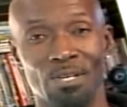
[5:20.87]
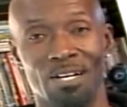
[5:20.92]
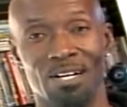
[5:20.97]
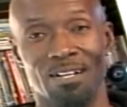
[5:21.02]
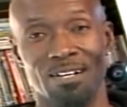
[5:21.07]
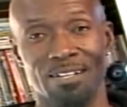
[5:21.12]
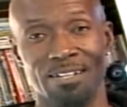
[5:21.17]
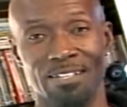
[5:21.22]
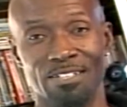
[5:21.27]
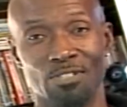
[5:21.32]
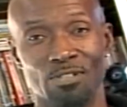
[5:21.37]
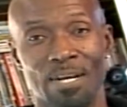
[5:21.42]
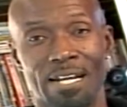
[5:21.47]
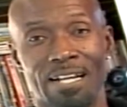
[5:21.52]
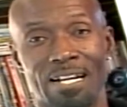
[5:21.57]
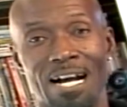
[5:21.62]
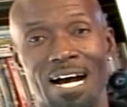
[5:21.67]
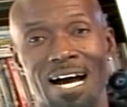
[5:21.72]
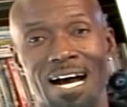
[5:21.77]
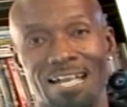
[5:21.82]
on and try to
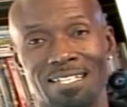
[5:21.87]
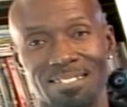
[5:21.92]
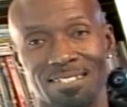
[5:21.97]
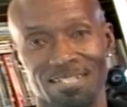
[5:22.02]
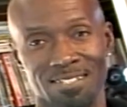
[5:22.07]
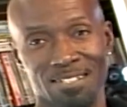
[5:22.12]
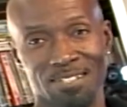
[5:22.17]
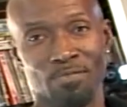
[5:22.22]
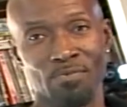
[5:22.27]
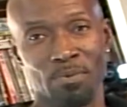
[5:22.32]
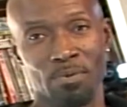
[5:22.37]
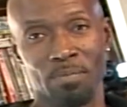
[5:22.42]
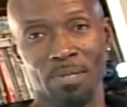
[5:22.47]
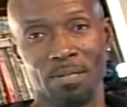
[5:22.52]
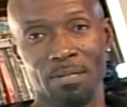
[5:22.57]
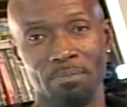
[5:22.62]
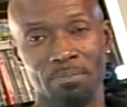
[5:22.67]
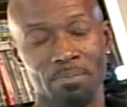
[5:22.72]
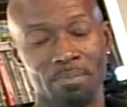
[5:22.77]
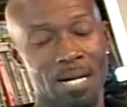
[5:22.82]
hostage them for
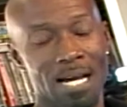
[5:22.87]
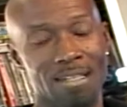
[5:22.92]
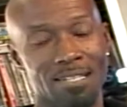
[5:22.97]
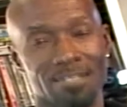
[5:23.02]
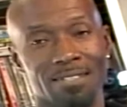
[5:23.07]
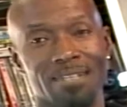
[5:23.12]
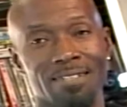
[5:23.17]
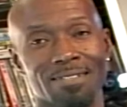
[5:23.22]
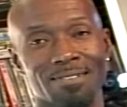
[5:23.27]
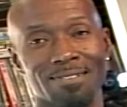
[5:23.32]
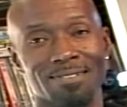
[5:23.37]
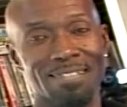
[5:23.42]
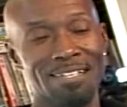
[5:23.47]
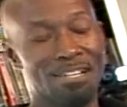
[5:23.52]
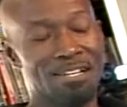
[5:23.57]
politics.